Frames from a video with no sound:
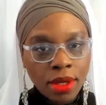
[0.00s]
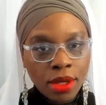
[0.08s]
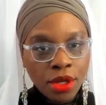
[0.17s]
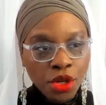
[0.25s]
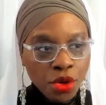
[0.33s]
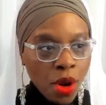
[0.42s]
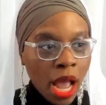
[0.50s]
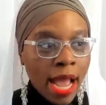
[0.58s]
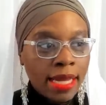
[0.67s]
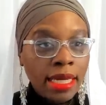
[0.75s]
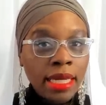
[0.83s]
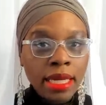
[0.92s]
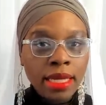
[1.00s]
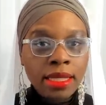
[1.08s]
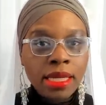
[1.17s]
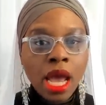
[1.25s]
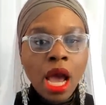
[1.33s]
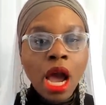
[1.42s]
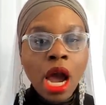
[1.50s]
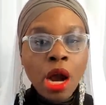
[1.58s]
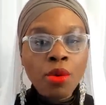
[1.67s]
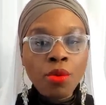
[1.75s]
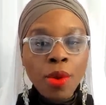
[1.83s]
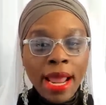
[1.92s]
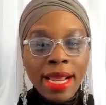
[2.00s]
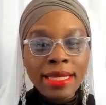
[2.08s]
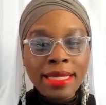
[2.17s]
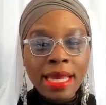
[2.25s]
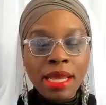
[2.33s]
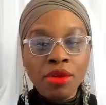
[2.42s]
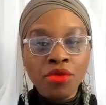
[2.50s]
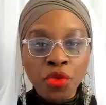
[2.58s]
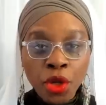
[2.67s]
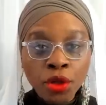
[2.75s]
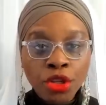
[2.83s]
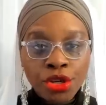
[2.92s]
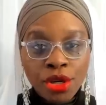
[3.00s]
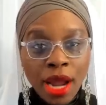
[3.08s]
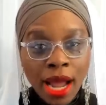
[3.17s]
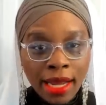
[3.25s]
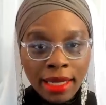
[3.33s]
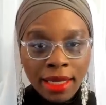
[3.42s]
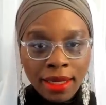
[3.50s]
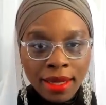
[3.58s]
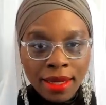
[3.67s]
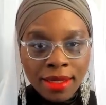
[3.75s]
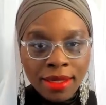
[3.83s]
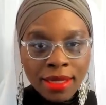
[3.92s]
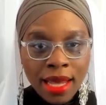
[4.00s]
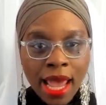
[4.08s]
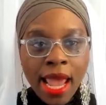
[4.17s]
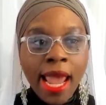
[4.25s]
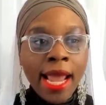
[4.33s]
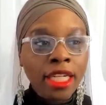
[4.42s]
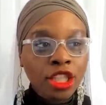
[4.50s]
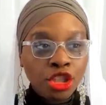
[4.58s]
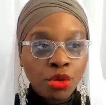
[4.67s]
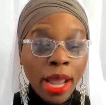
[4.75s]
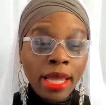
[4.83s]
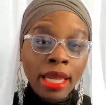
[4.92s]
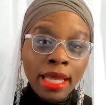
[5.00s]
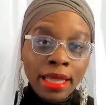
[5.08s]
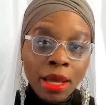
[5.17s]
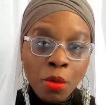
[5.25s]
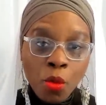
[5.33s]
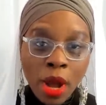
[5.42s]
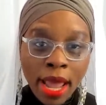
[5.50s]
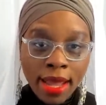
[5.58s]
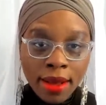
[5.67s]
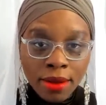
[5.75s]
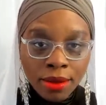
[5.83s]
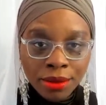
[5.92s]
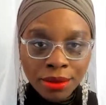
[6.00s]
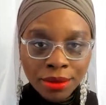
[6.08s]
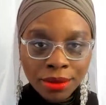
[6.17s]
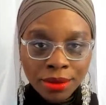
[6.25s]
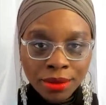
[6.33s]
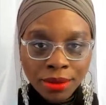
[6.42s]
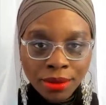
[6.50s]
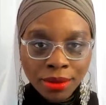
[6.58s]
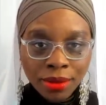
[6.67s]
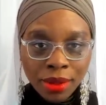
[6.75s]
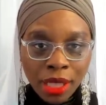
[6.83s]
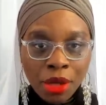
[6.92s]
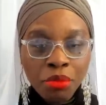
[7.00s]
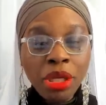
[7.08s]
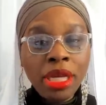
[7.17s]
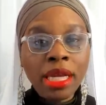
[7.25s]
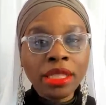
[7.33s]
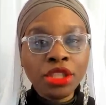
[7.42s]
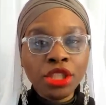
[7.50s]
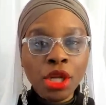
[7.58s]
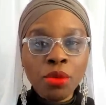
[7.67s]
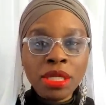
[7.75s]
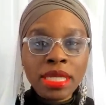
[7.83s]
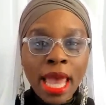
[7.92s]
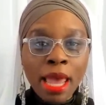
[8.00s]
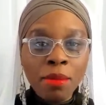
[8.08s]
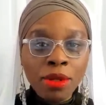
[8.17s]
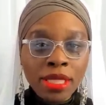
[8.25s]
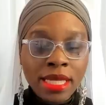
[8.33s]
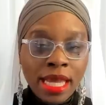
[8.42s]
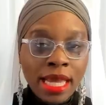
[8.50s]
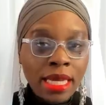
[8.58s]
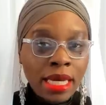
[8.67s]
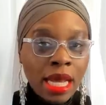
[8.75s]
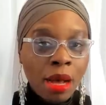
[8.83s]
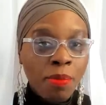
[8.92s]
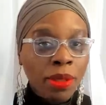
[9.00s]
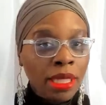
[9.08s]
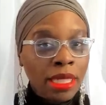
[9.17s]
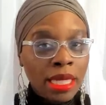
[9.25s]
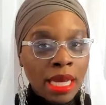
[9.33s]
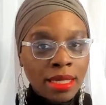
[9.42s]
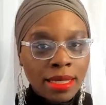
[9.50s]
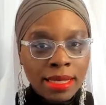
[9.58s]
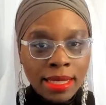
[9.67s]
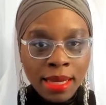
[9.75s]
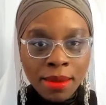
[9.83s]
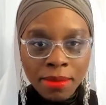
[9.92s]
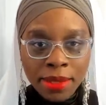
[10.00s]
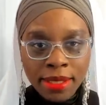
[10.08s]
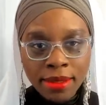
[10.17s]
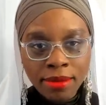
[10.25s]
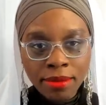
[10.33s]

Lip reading: You hyenas are raising future hyenas and training them well. Because she was able to get a couple of young simps,